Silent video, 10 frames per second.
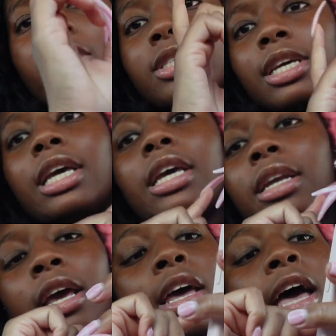Because
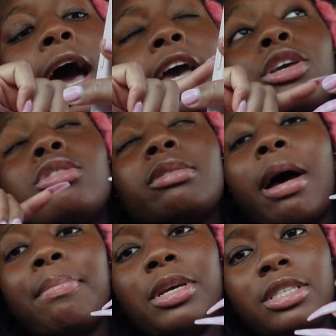I used
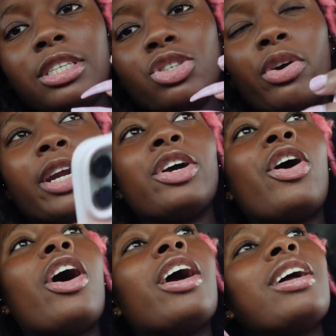my business credit
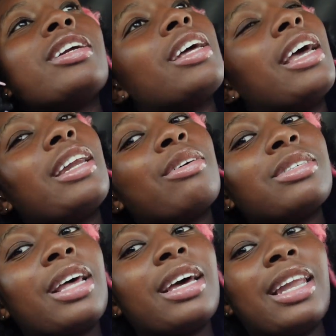card, and I
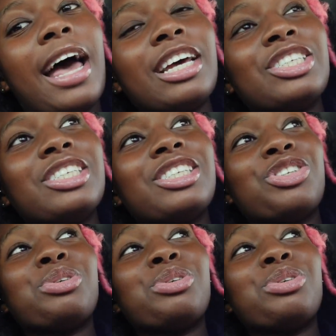was like, lashes?